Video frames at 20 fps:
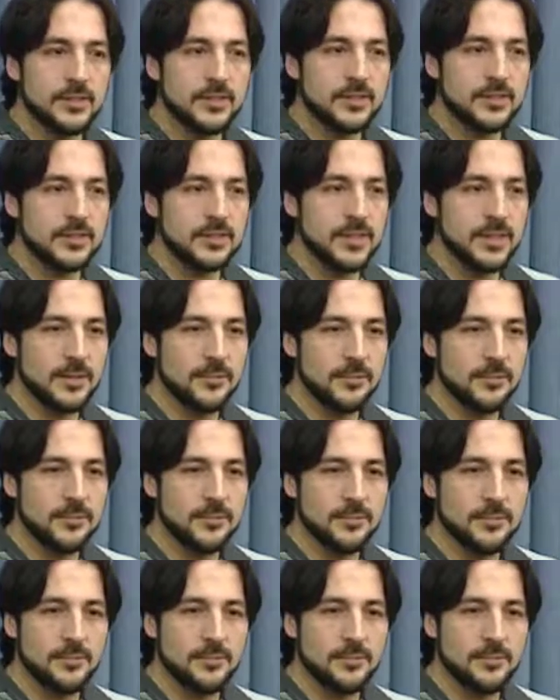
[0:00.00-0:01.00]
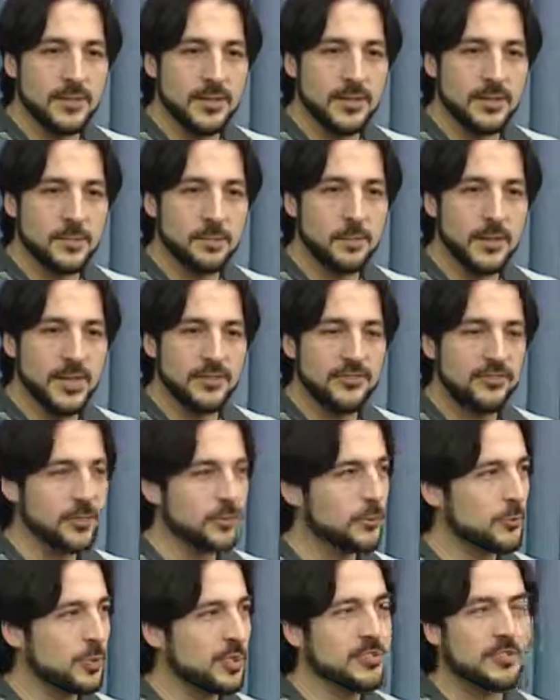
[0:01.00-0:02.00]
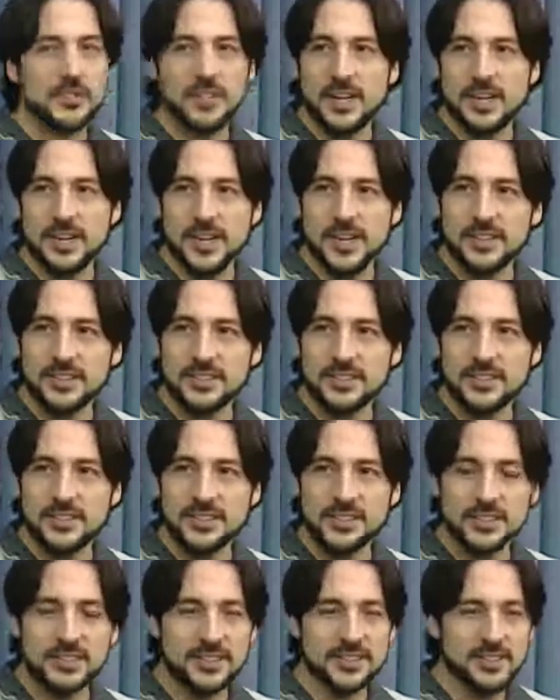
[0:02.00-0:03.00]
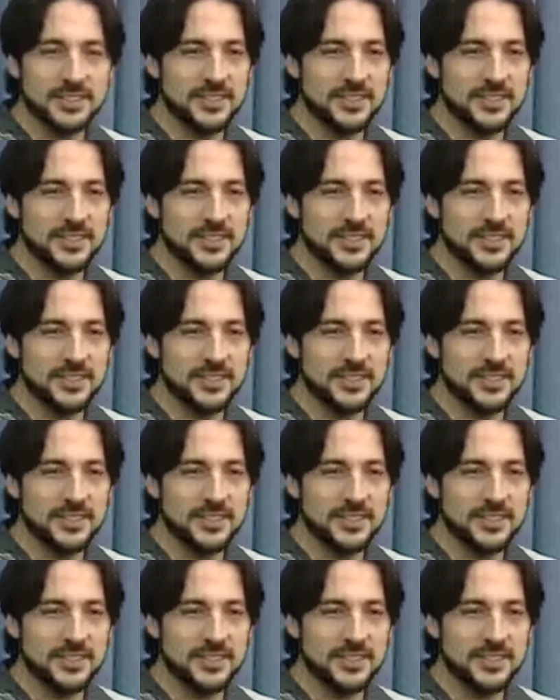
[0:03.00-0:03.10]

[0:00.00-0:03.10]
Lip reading: some space for question and answers.